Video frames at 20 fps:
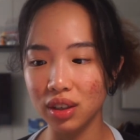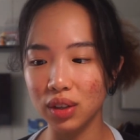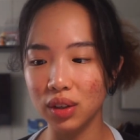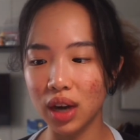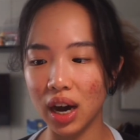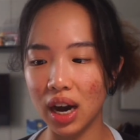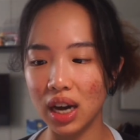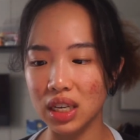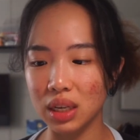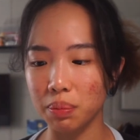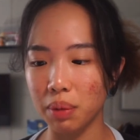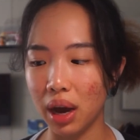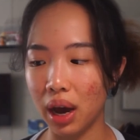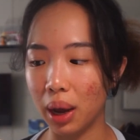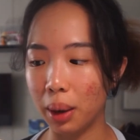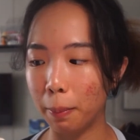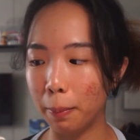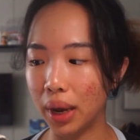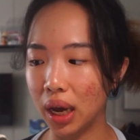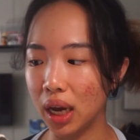You guys, I'm
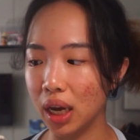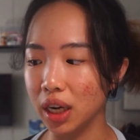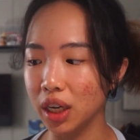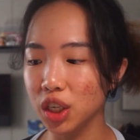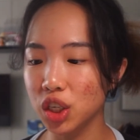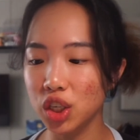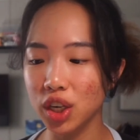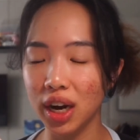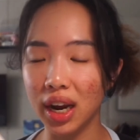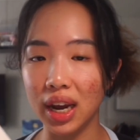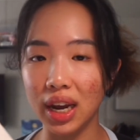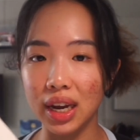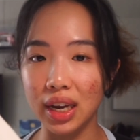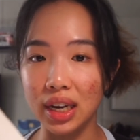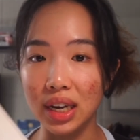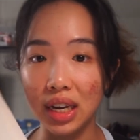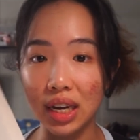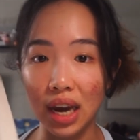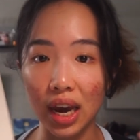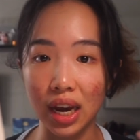at page
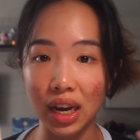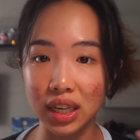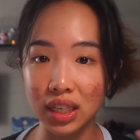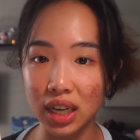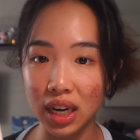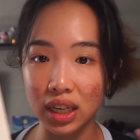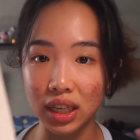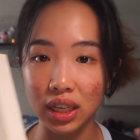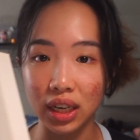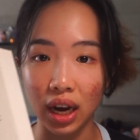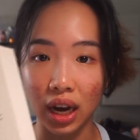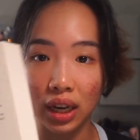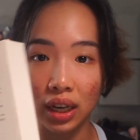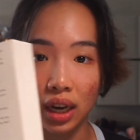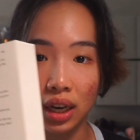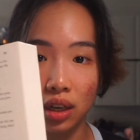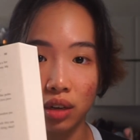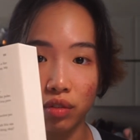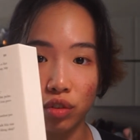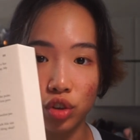88, 89,
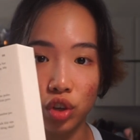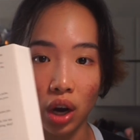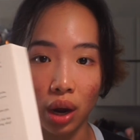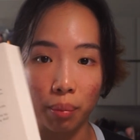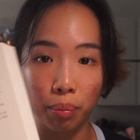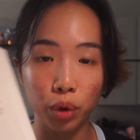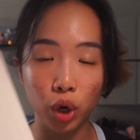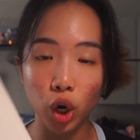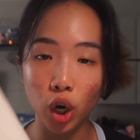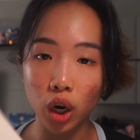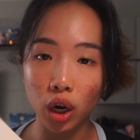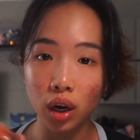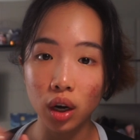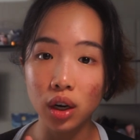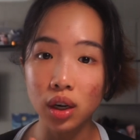end of a chapter.